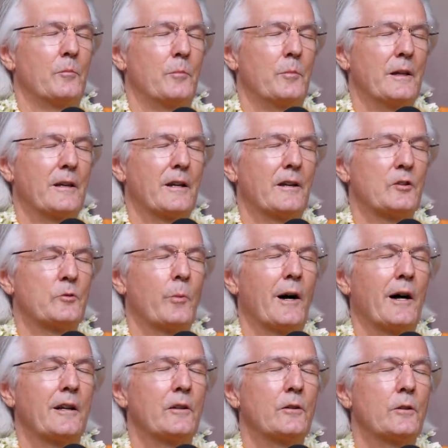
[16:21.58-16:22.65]
Because
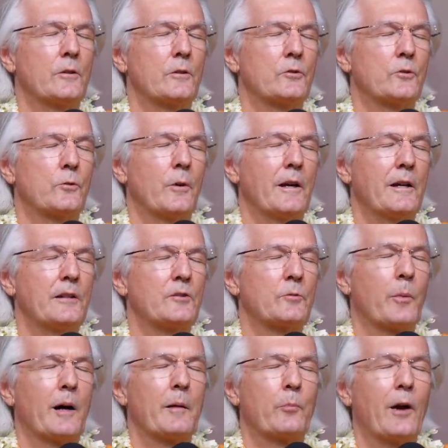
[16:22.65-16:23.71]
by Guru's grace,
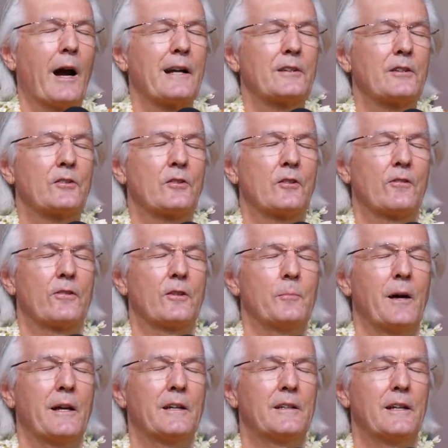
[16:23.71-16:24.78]
by practice of the
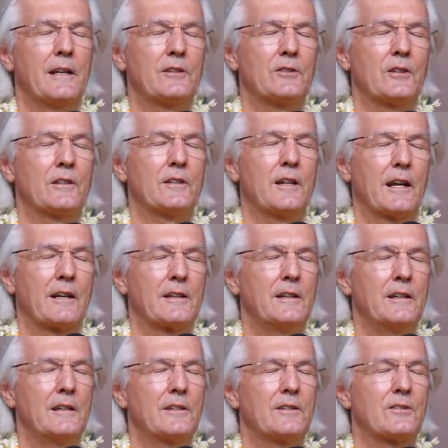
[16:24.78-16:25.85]
meditation
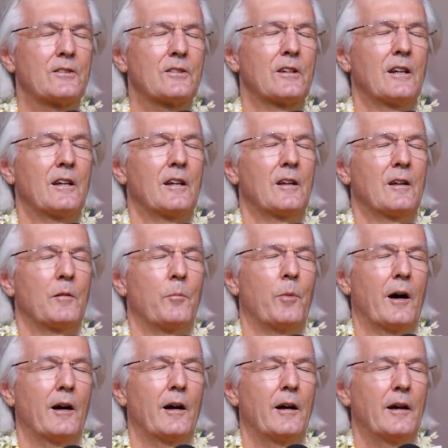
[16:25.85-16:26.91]
techniques,
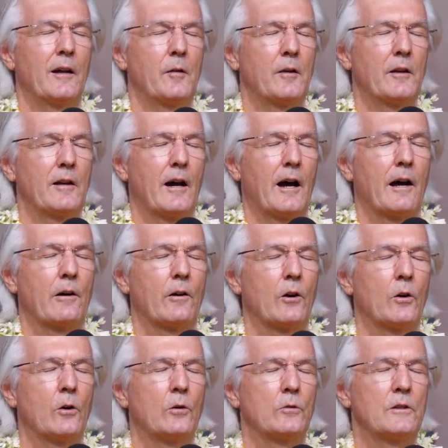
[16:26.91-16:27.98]
by our
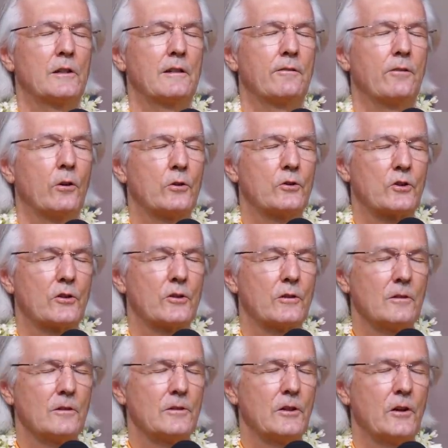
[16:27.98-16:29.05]
own
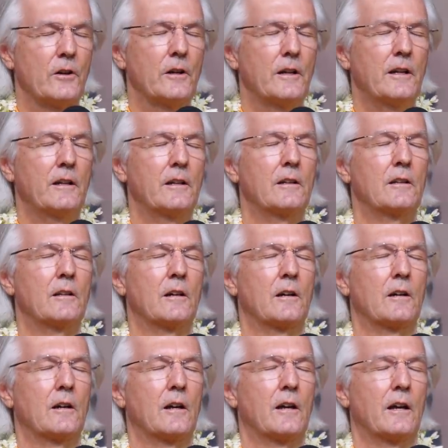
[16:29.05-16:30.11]
devotional yearning
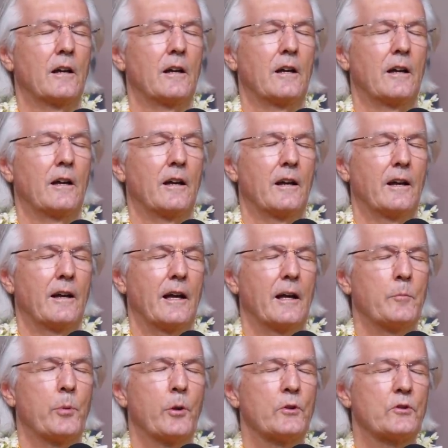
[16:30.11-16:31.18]

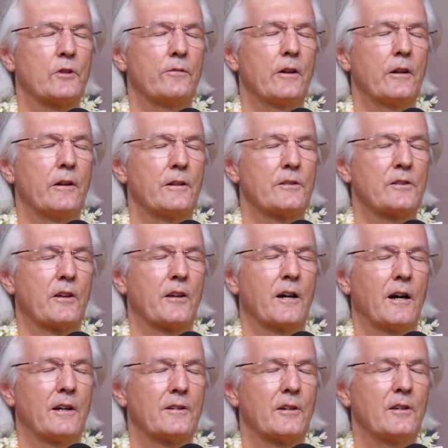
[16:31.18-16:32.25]
and perseverance and
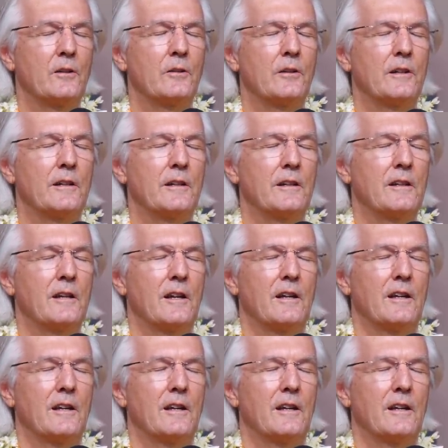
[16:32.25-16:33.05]
continuity,